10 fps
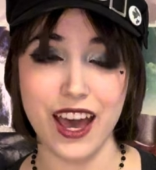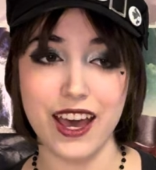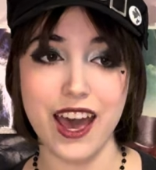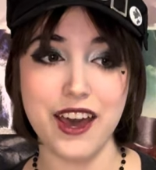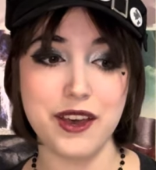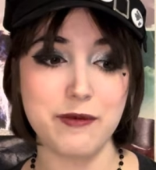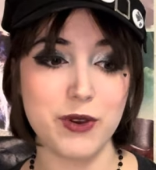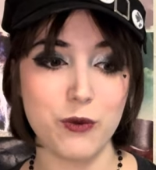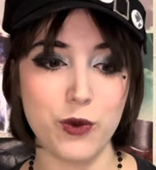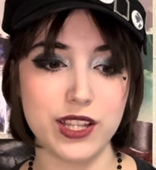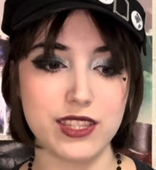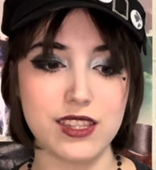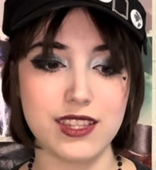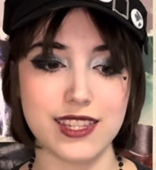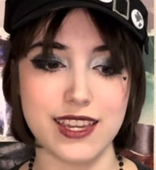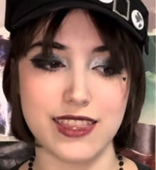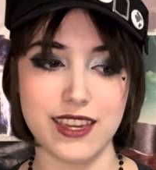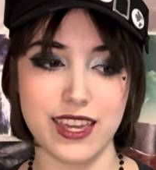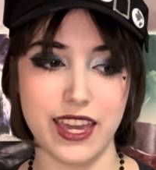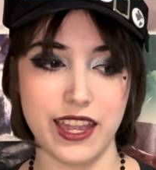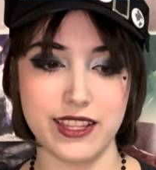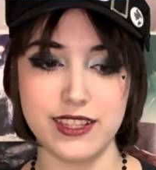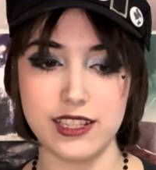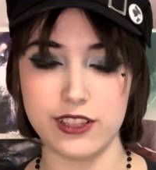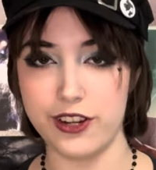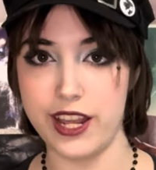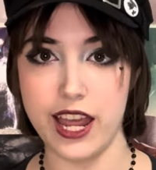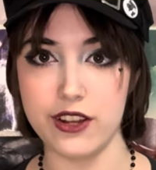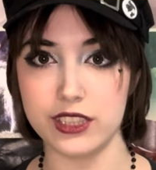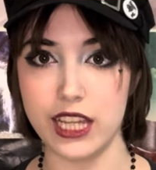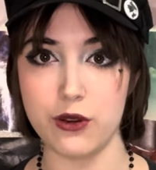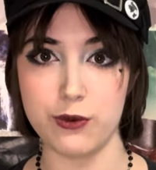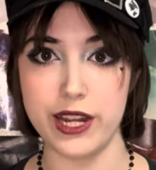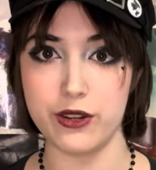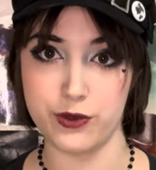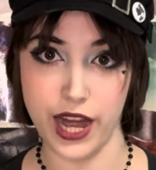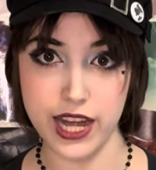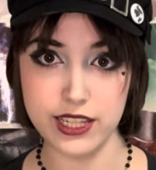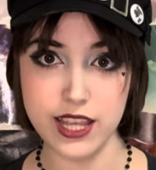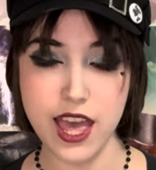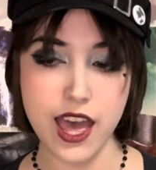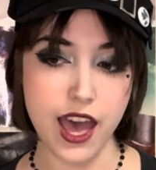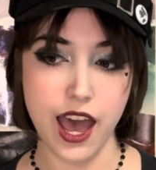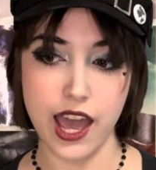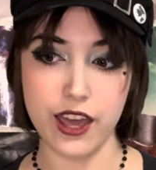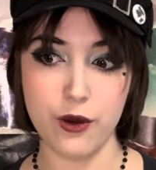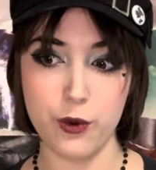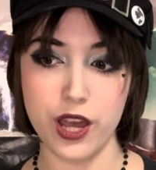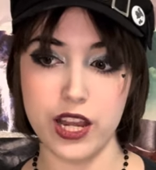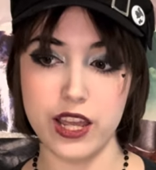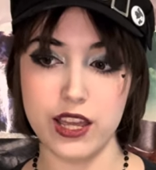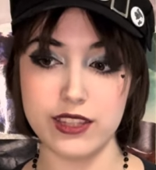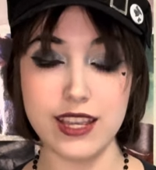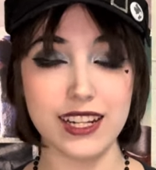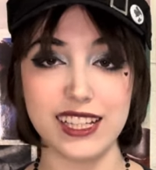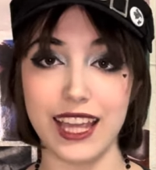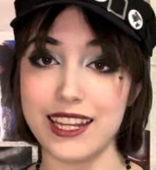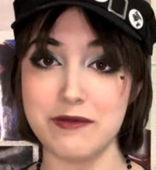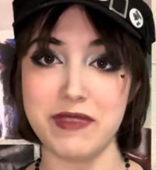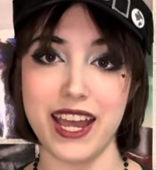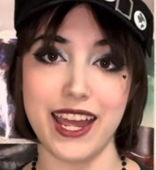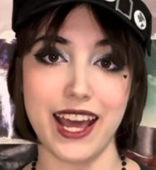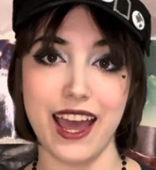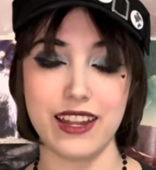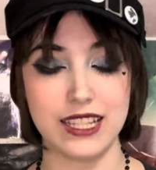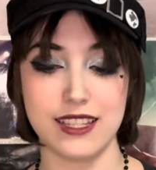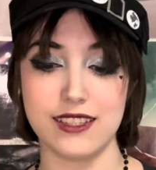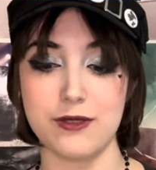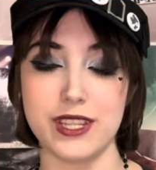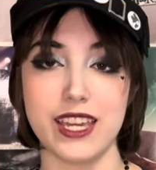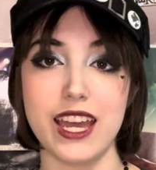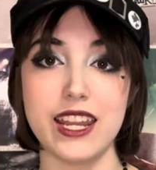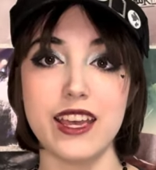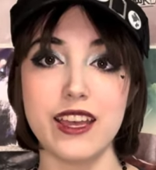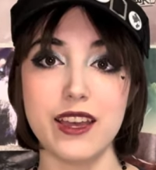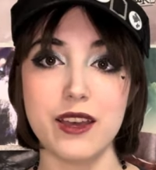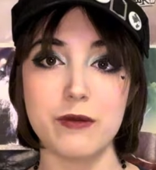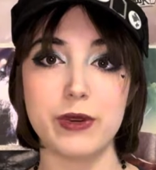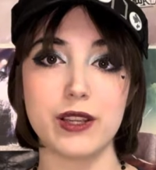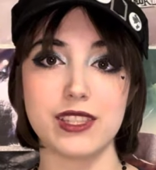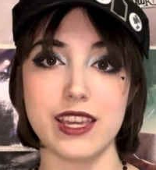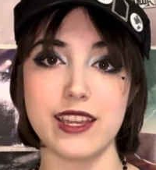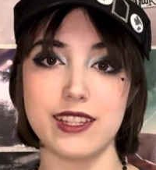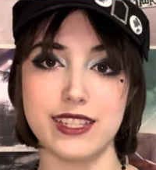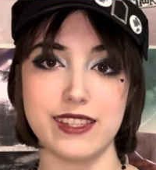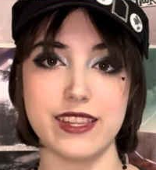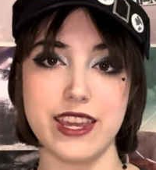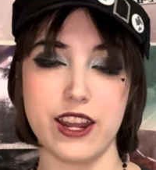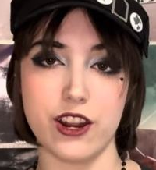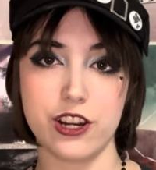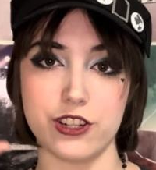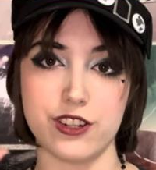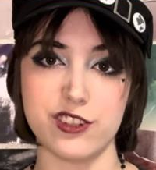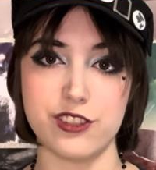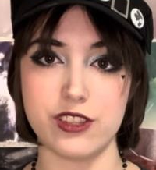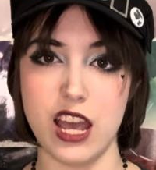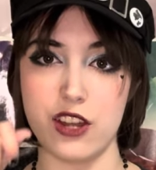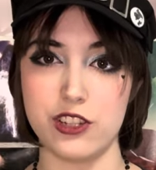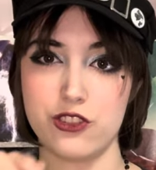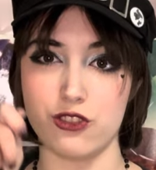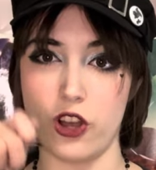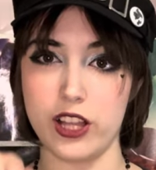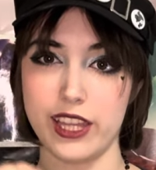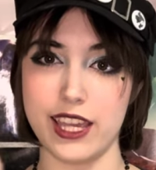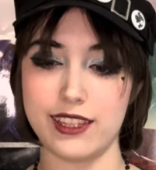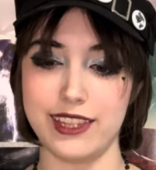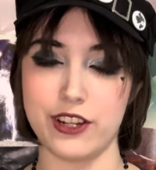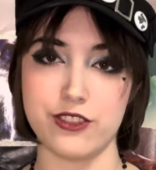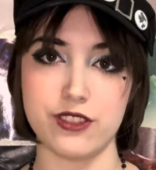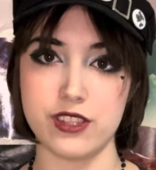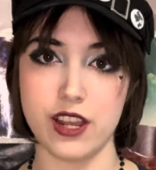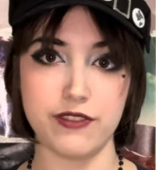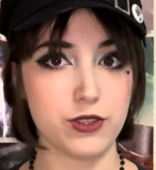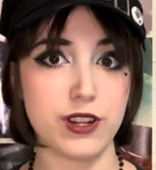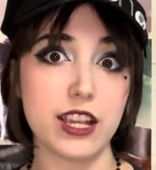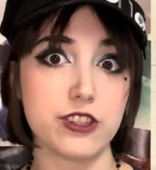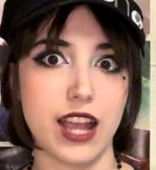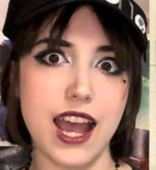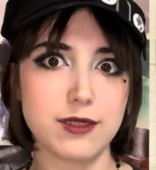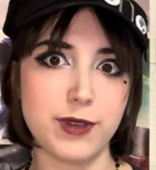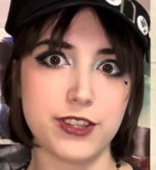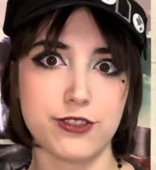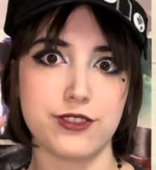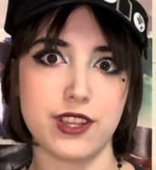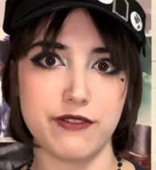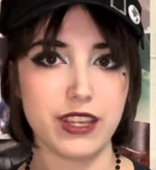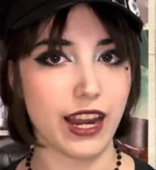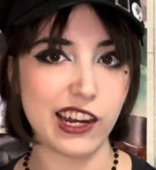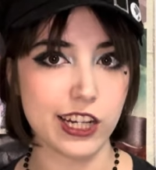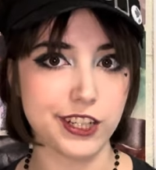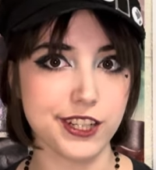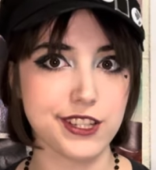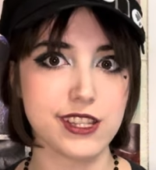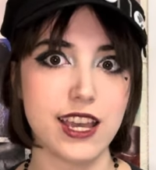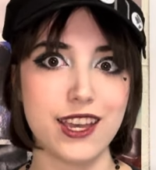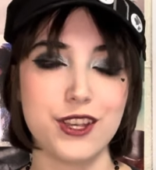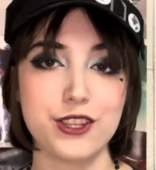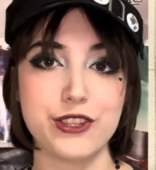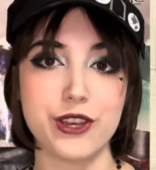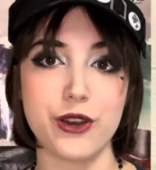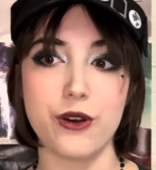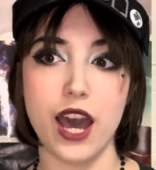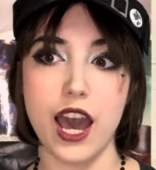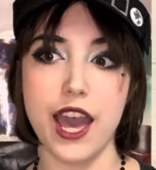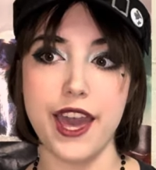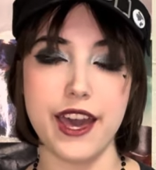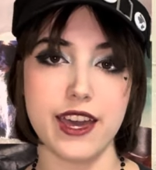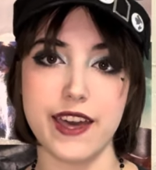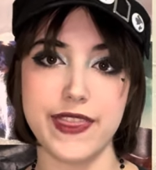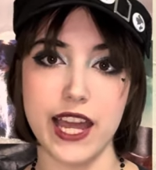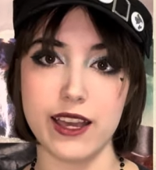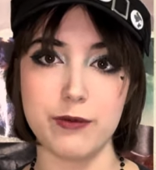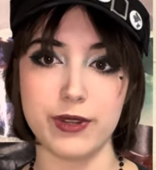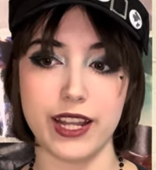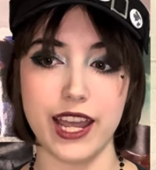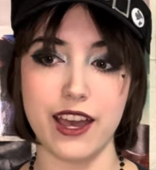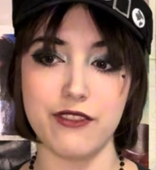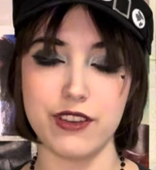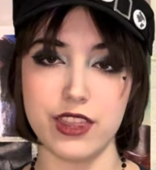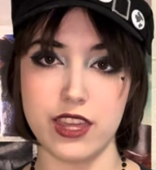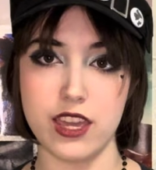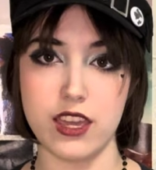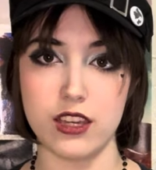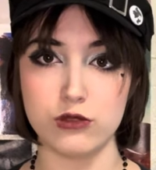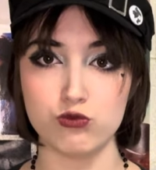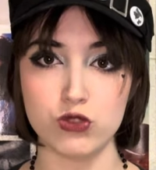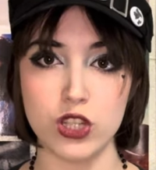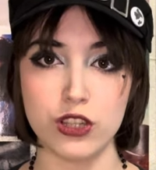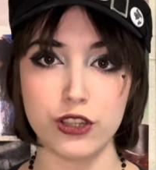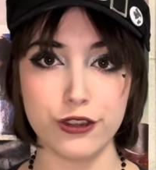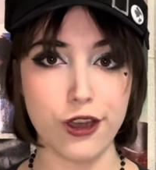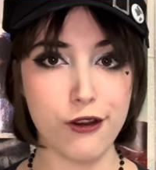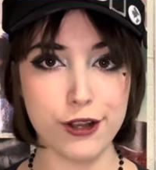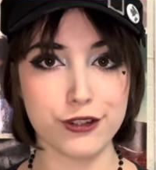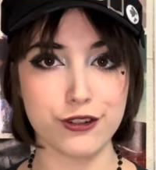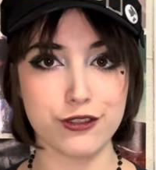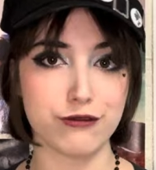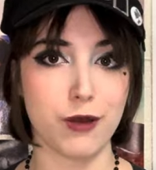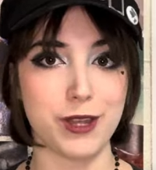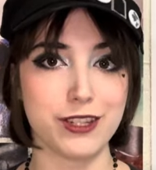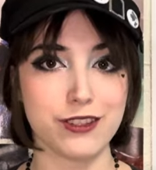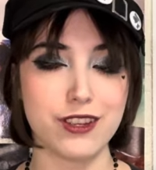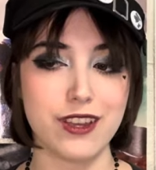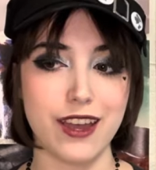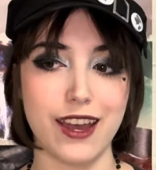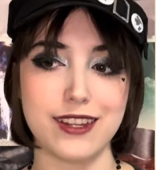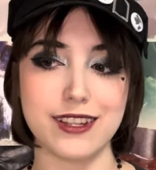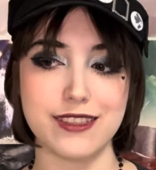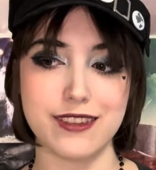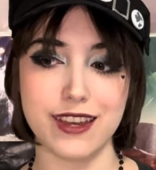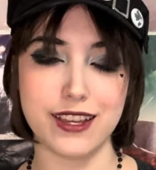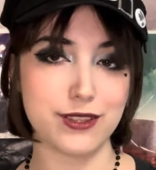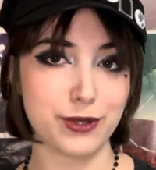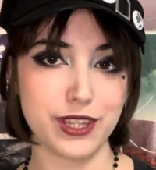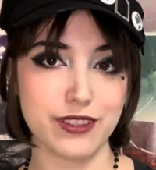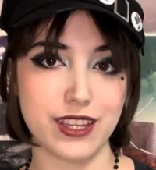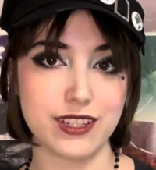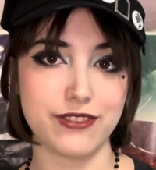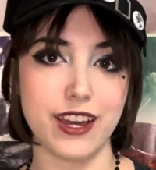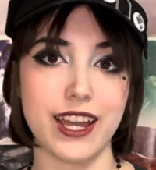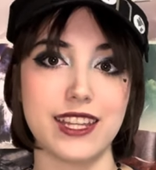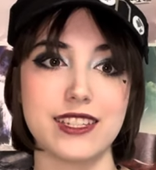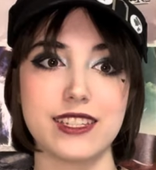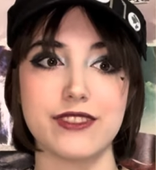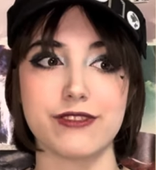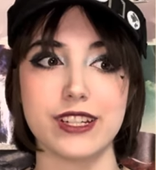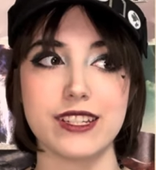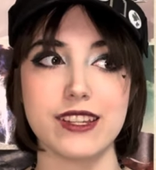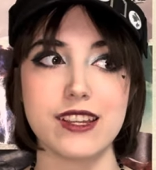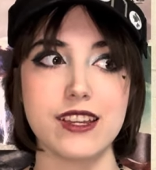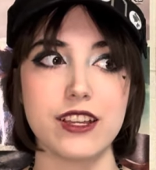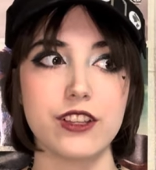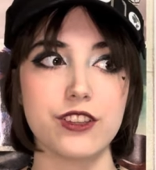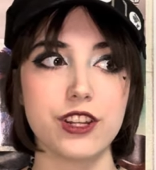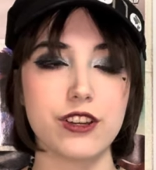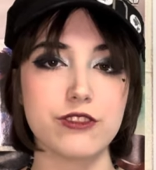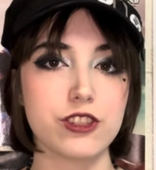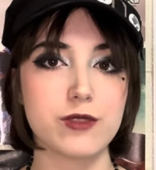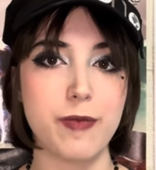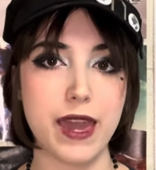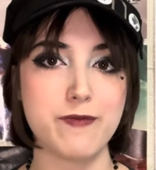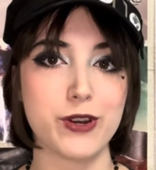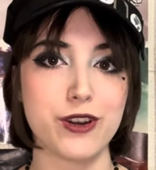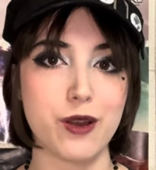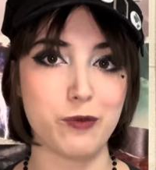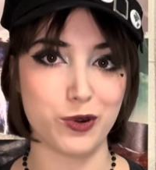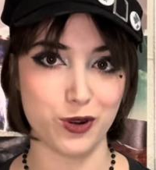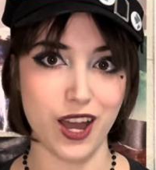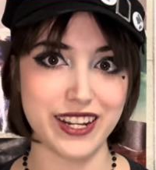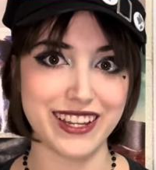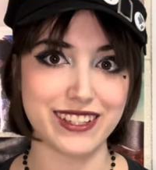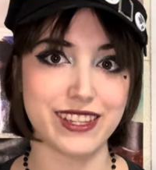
Ones that's like the kids learning how to like read and write. I got one, technically I didn't buy it, I had it since I was a kid, but it's like Disney characters, how to draw like letters and stuff. So it just has pictures of the characters. So I cut that up and I have the characters from it. And I think that is a really good thing to find different, you know, just paper products.